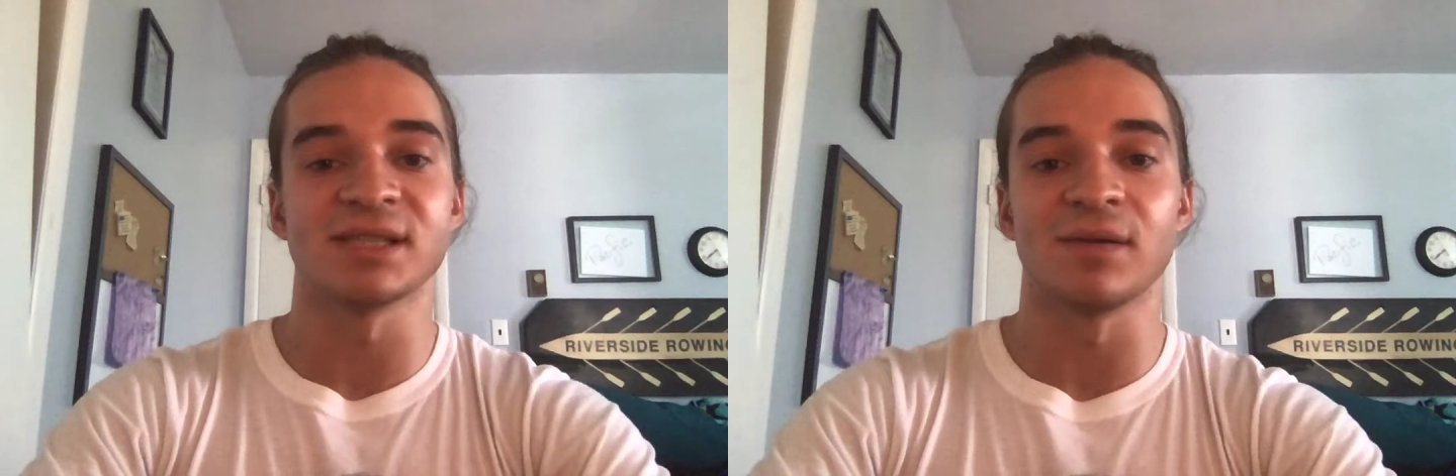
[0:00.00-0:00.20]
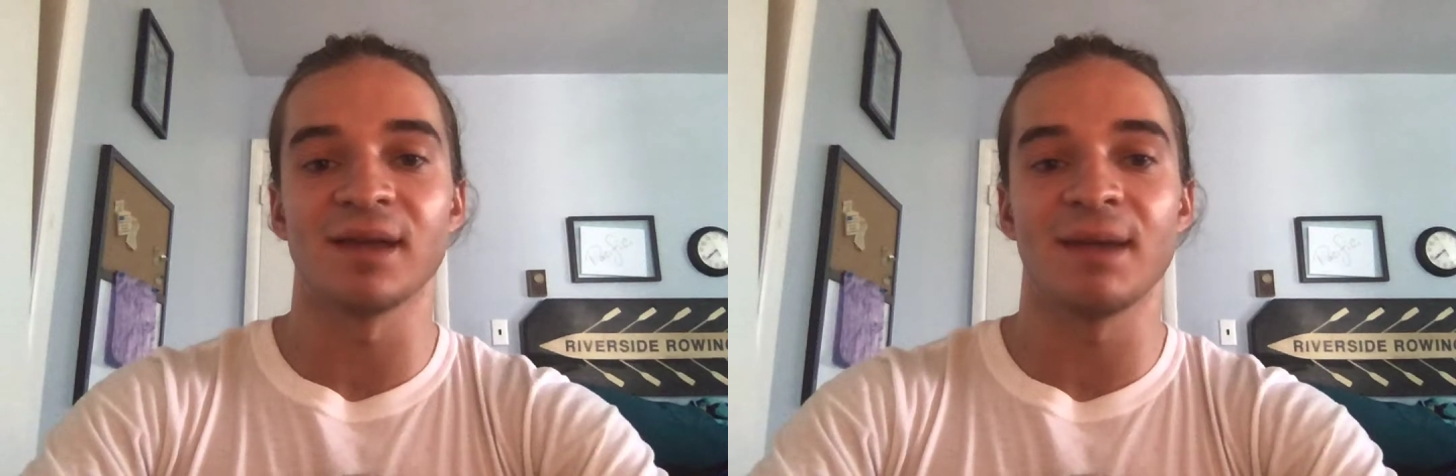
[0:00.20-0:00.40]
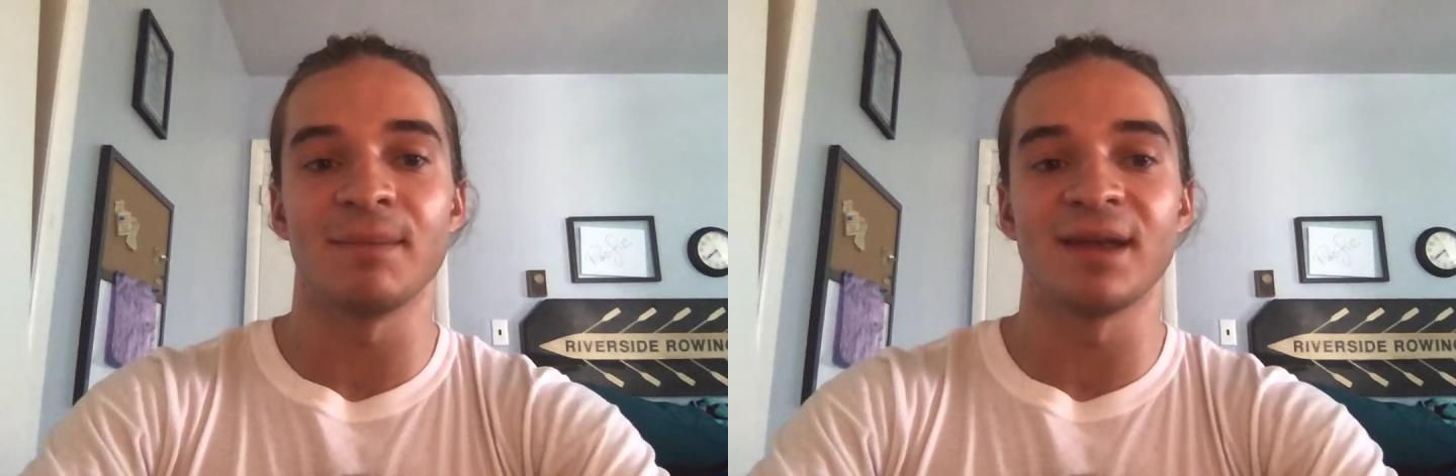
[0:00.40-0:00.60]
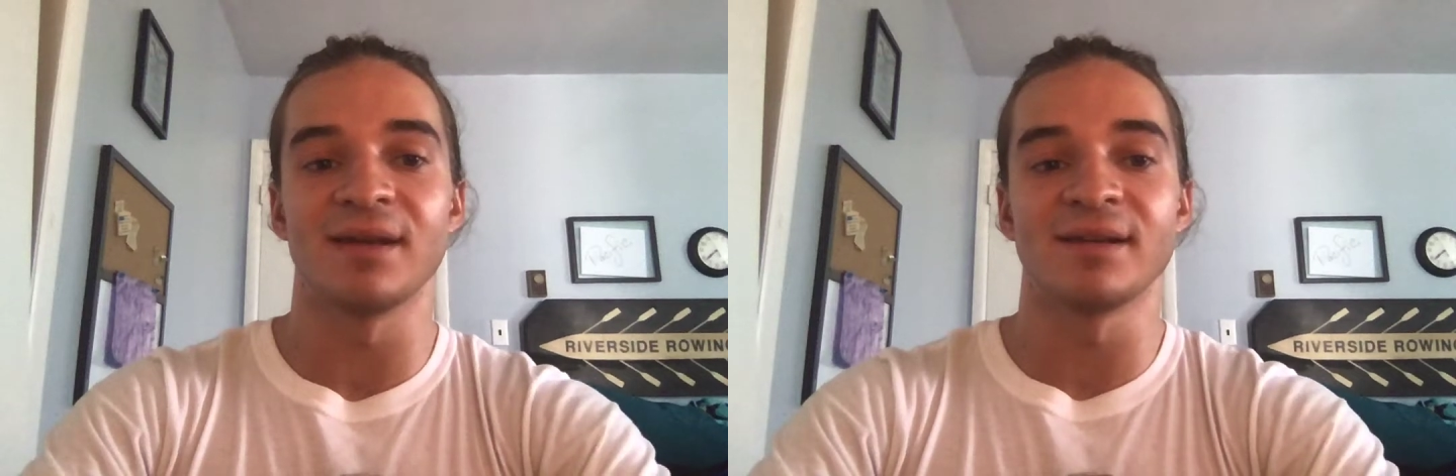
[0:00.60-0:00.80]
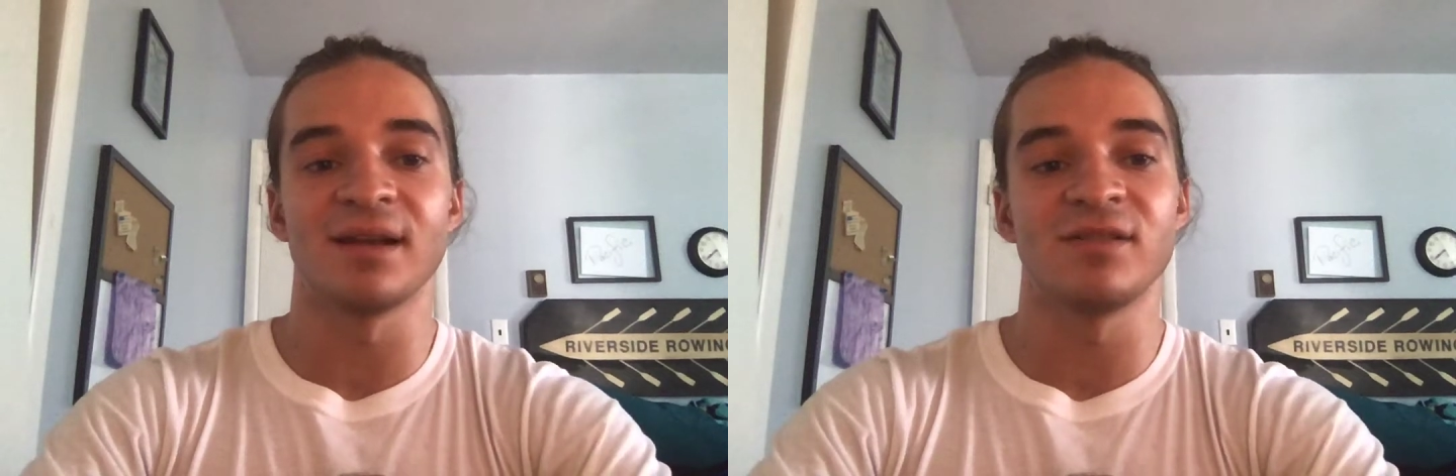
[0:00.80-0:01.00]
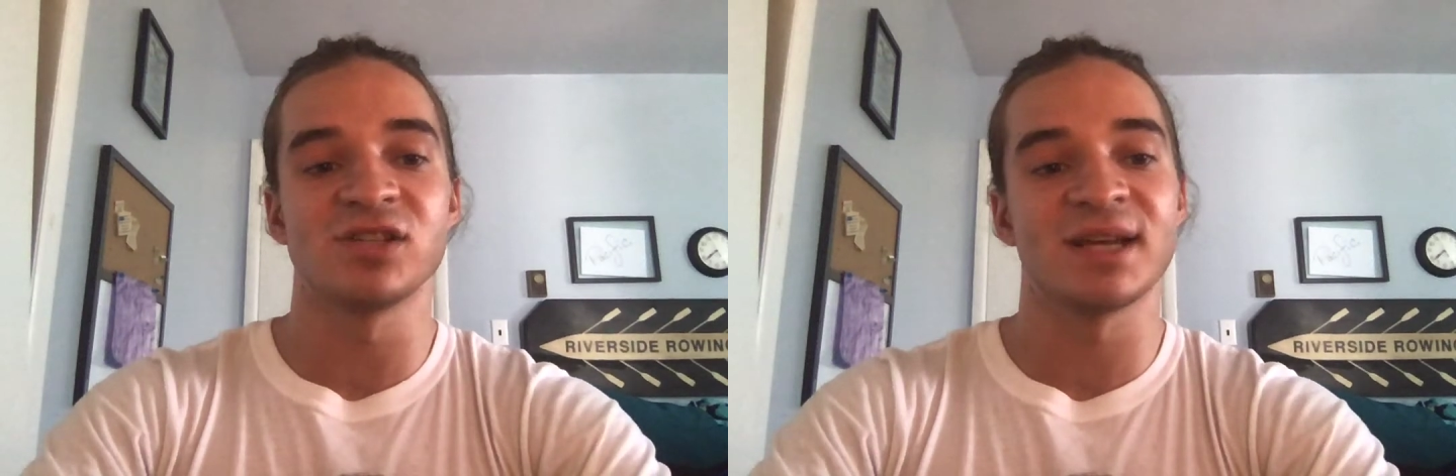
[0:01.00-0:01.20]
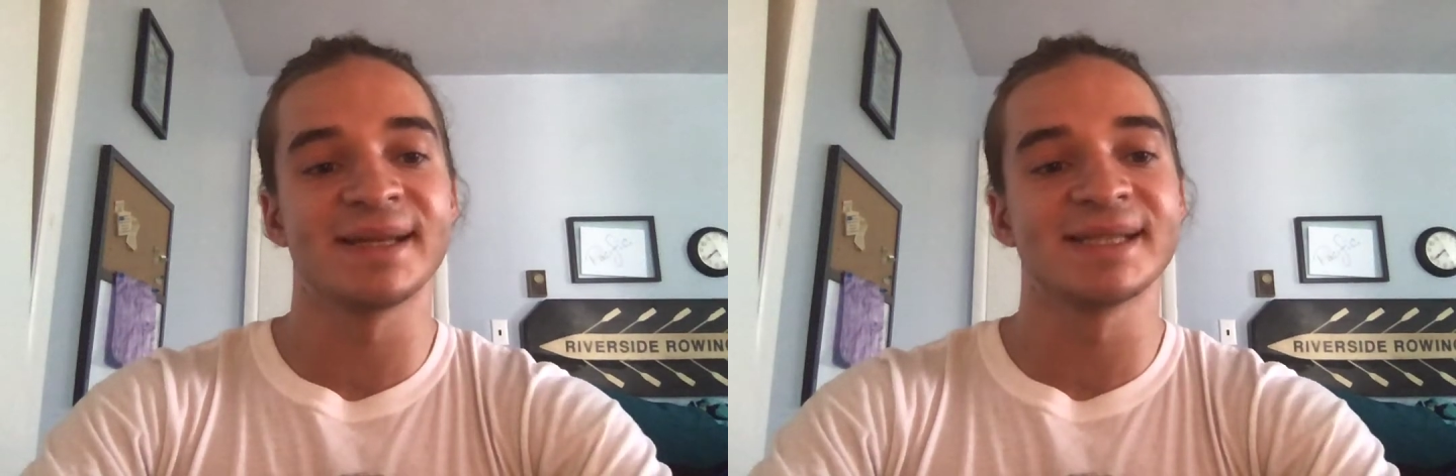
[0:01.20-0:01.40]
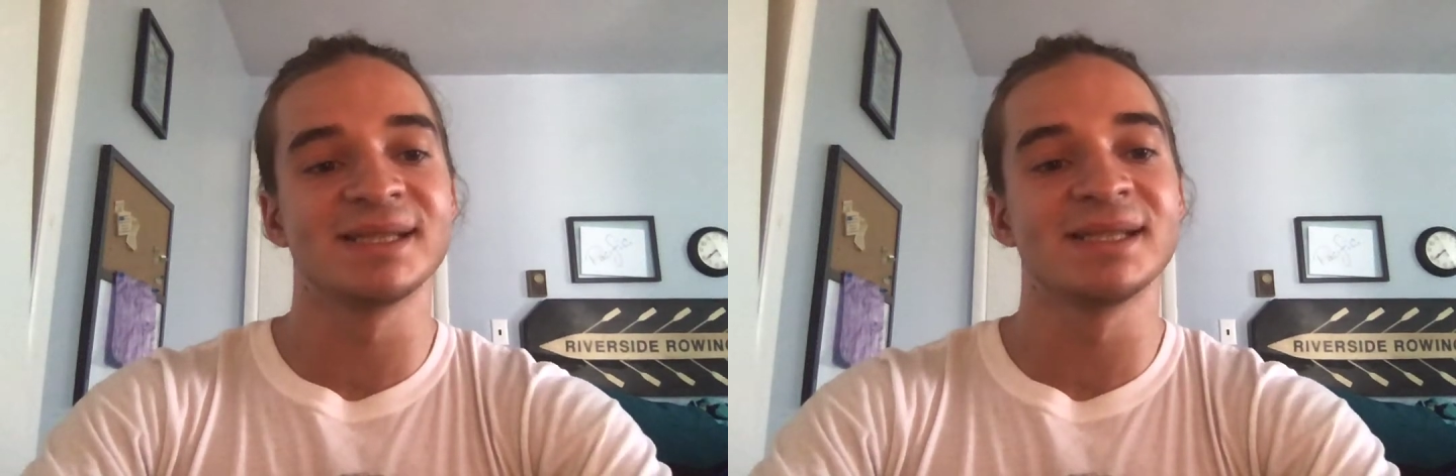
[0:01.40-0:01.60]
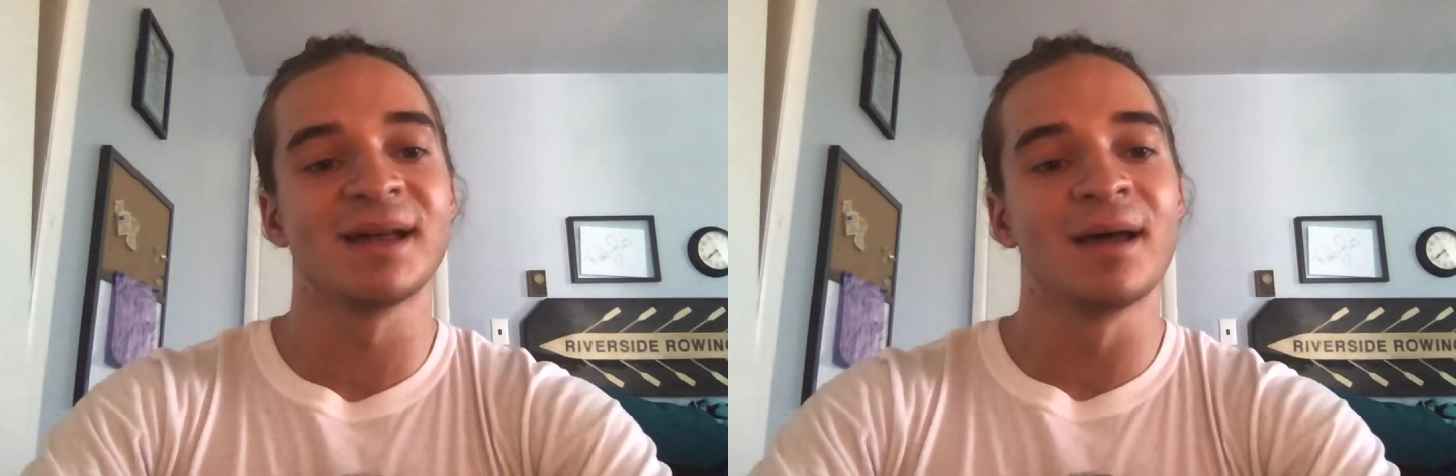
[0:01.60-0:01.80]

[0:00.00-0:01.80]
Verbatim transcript: all game, making a ton of chances.